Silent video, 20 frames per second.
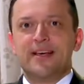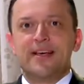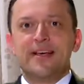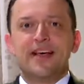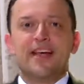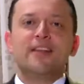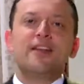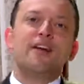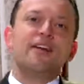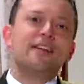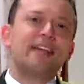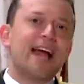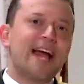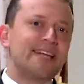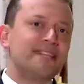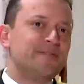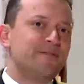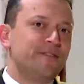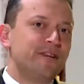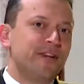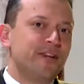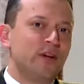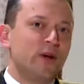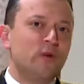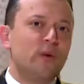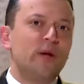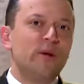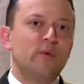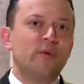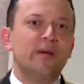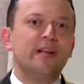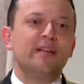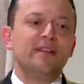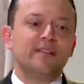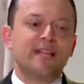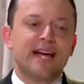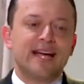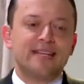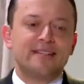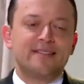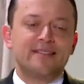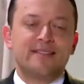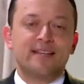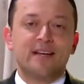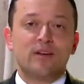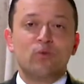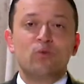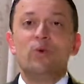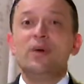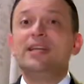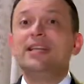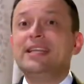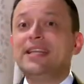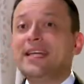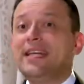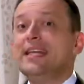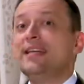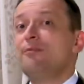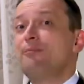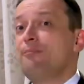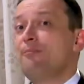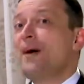In our last video, we realized that we need